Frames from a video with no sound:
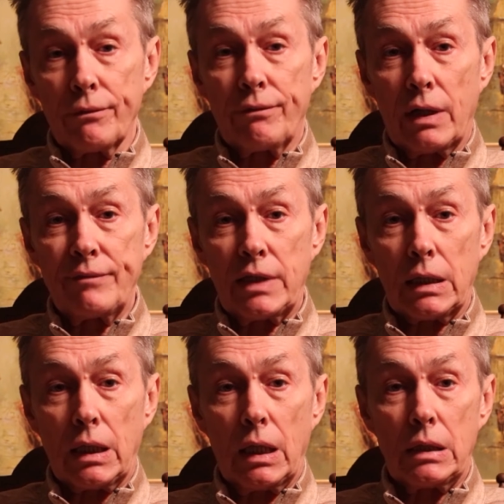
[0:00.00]
5
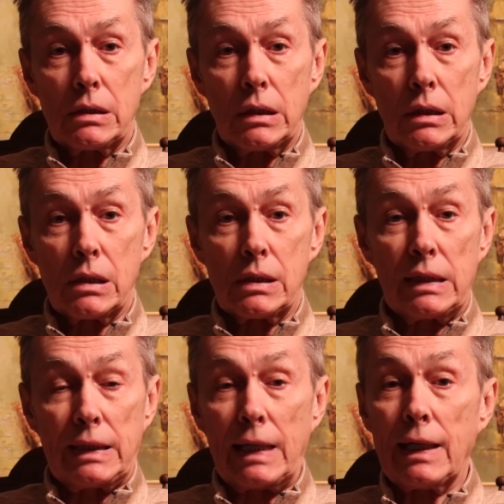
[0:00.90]
decades is
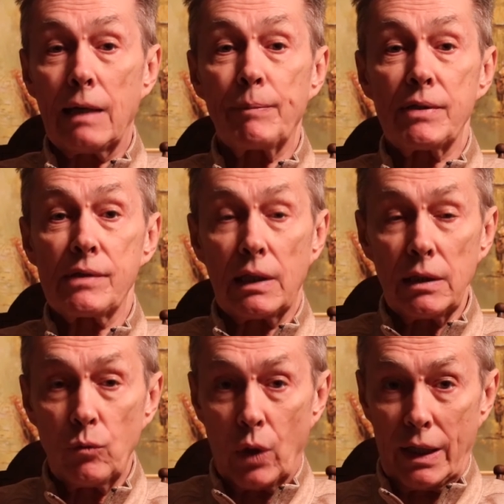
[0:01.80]
that happens
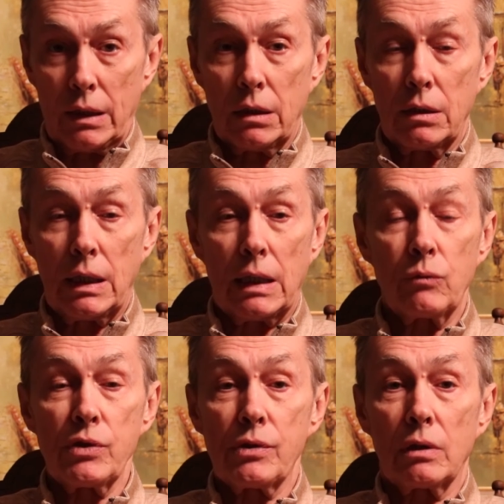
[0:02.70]
anyway. The
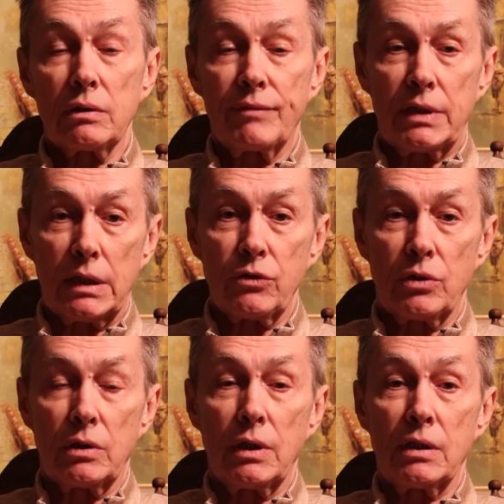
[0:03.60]
end result of
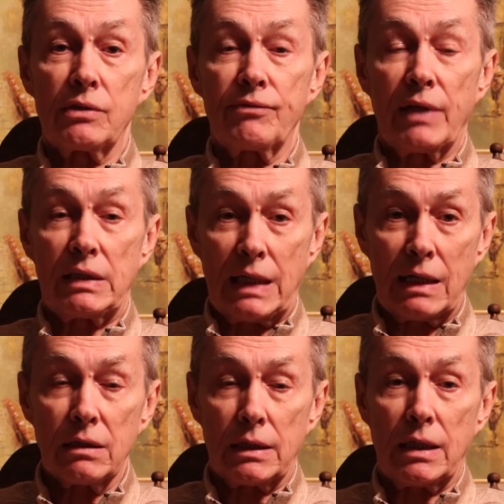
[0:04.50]
addiction is
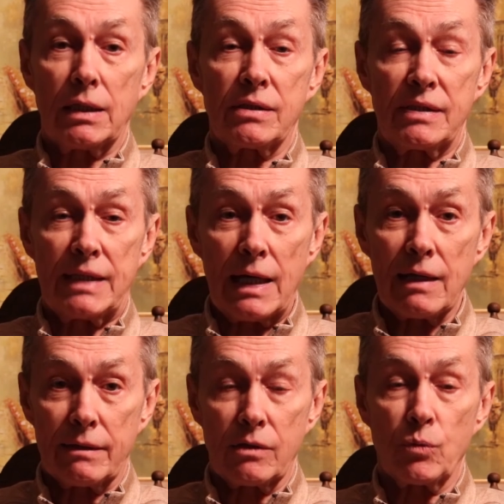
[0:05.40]
fatality, it's
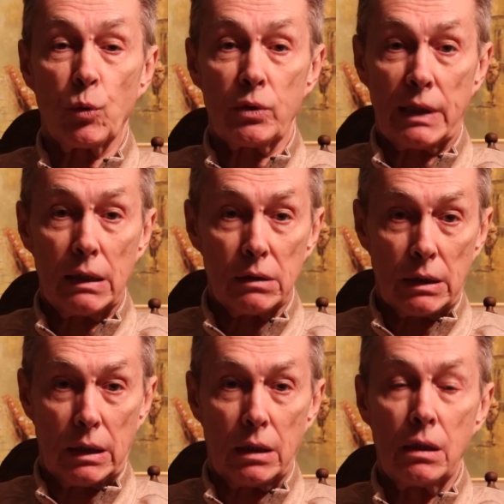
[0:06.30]
death, it's
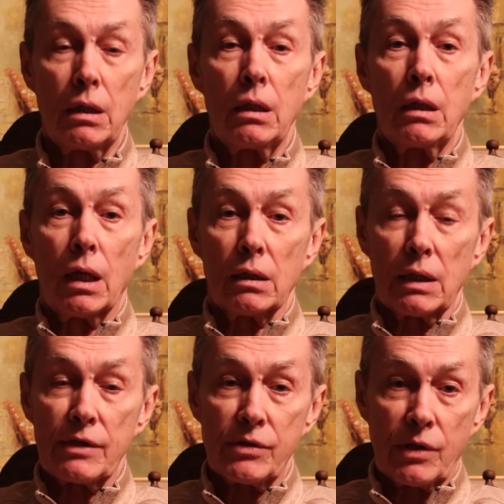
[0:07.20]
mortality.
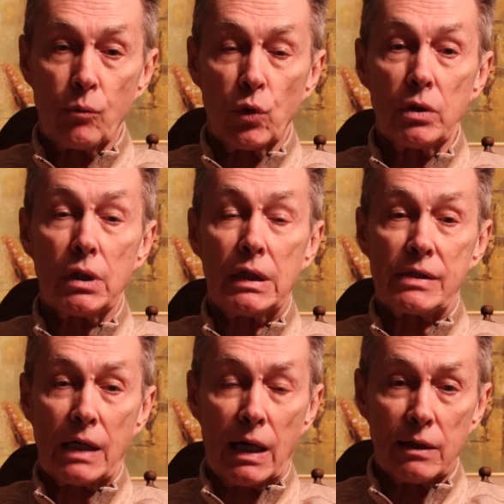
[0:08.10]
Unless someone
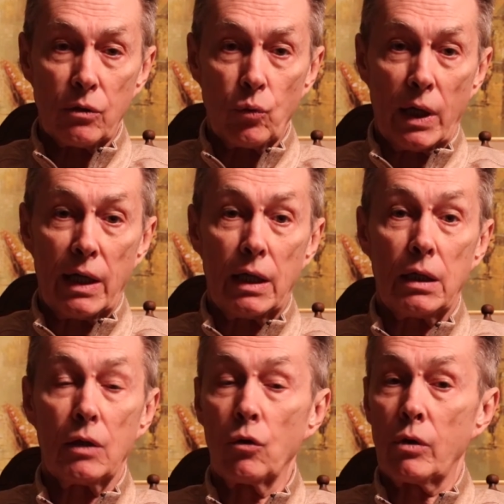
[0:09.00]
gets out of the
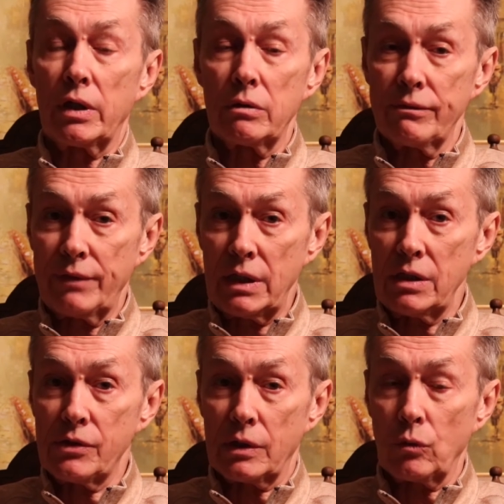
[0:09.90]
way or
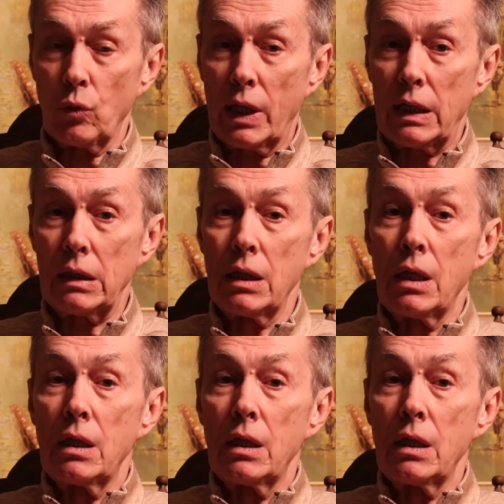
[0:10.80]
intervenes in a way